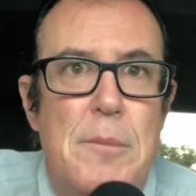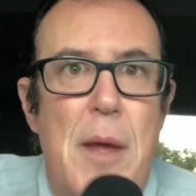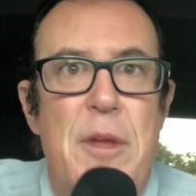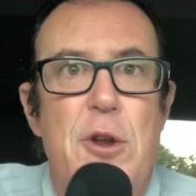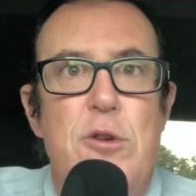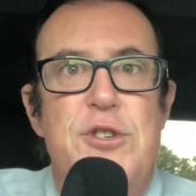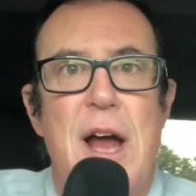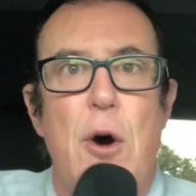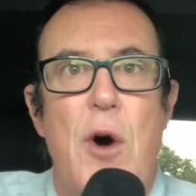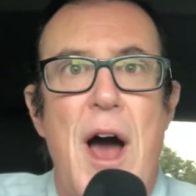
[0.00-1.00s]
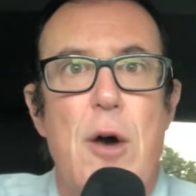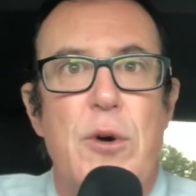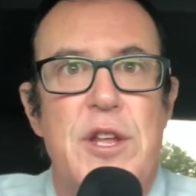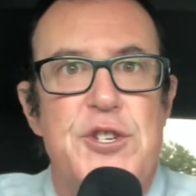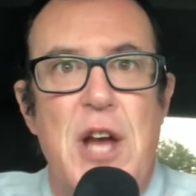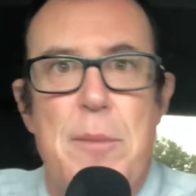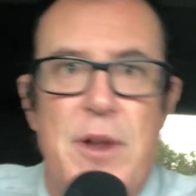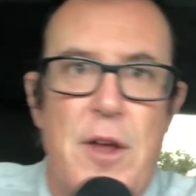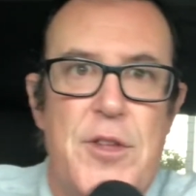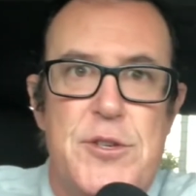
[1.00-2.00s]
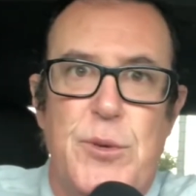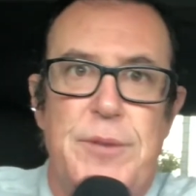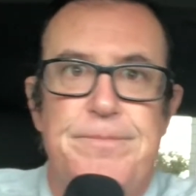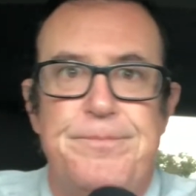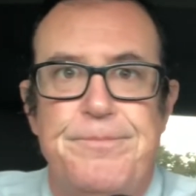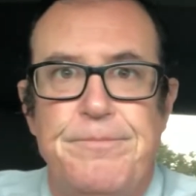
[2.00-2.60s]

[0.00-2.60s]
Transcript: Maybe News Now Ohio can chime in on this one.